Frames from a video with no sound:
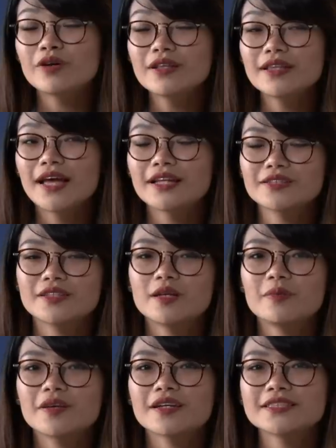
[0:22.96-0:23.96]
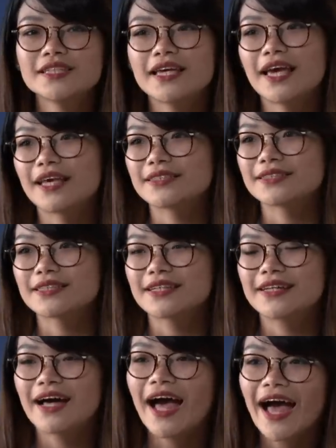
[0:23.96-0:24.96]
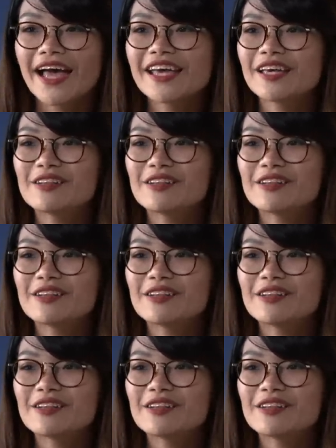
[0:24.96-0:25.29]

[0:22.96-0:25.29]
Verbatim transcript: brought Nat today because he has a high